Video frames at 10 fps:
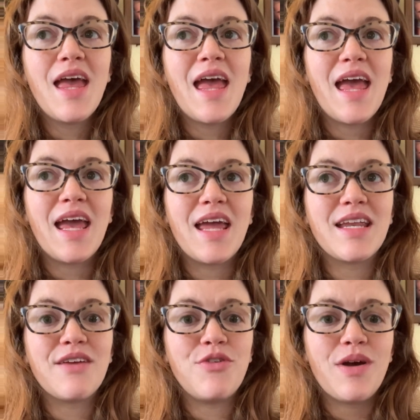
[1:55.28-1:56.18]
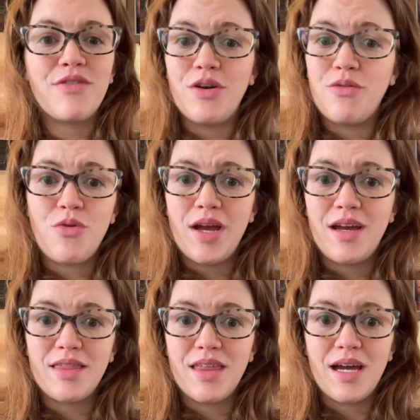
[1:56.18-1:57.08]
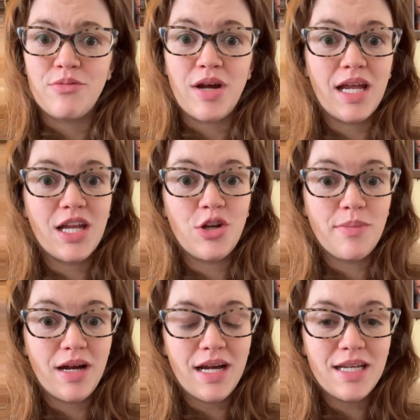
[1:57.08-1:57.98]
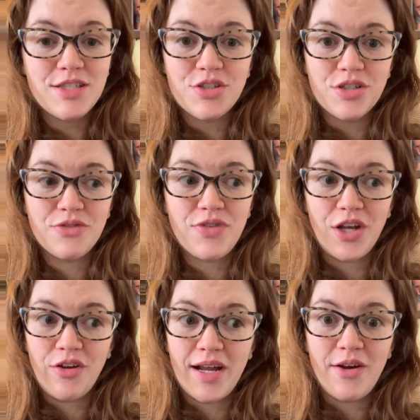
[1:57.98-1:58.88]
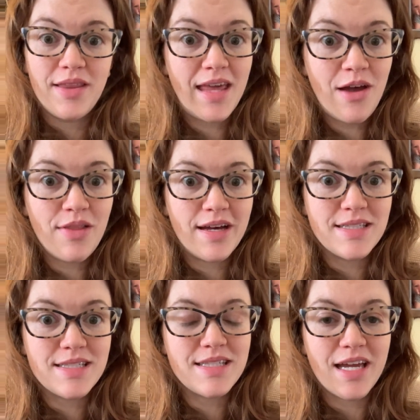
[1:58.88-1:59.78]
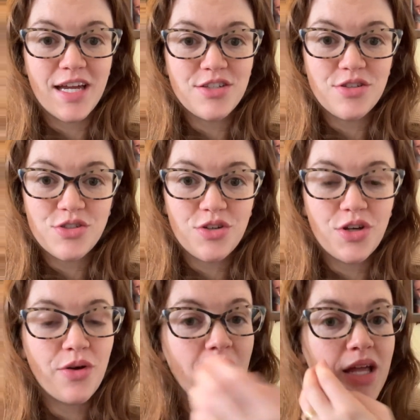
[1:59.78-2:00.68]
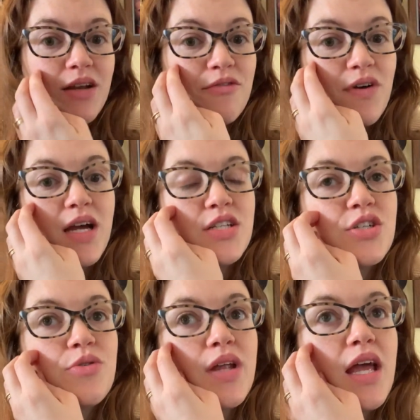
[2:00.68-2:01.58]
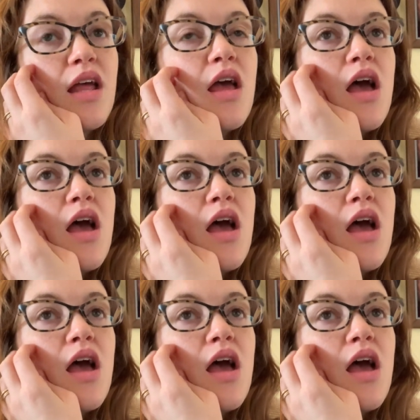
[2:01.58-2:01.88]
And if you haven't quite got that right in your mind, it's good to figure it out in the outline stage so that you can go ahead and fine tune it.